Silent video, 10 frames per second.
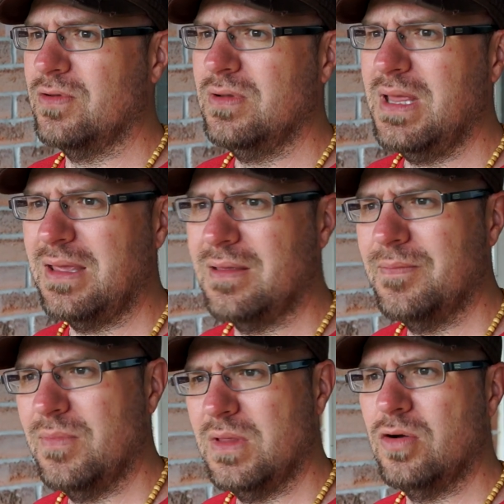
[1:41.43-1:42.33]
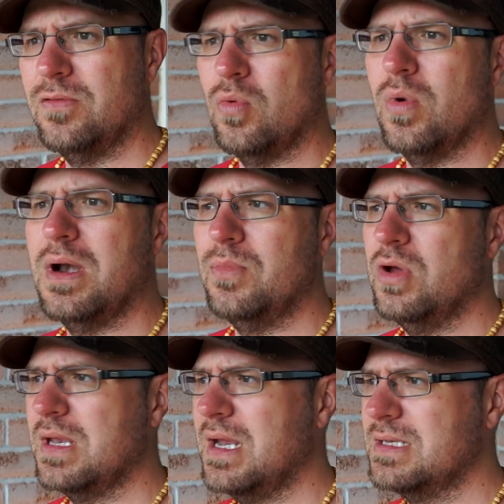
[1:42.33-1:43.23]
They're like, you know, the one I'm
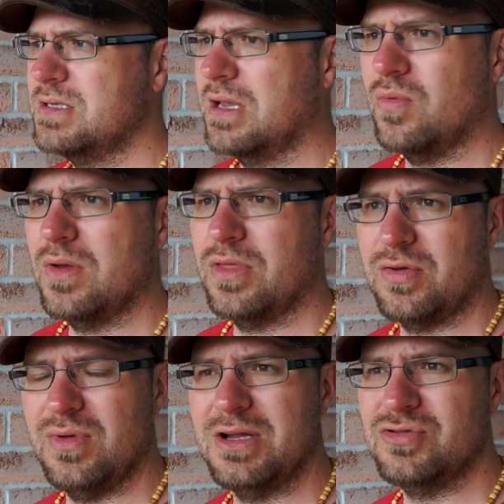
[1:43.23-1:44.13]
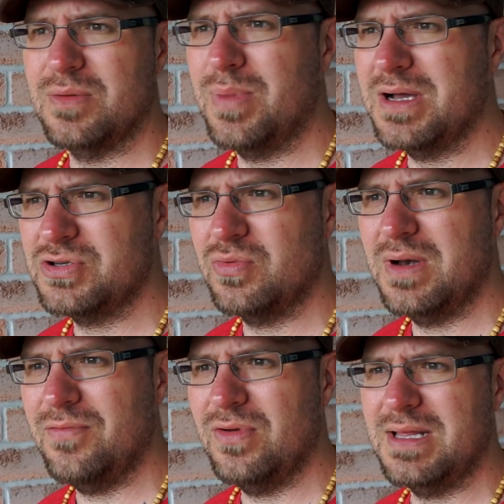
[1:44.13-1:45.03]
looking at is like around 300 bucks or
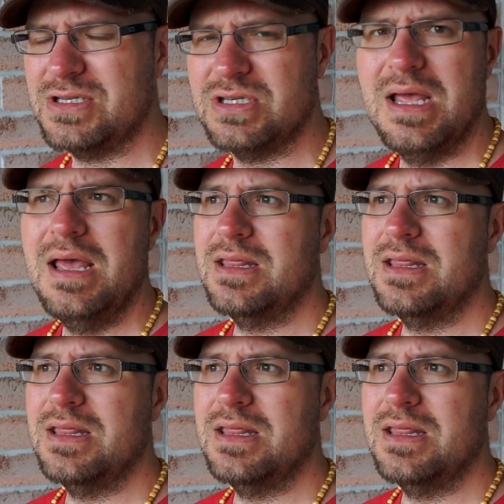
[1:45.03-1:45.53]
whatever, and that's,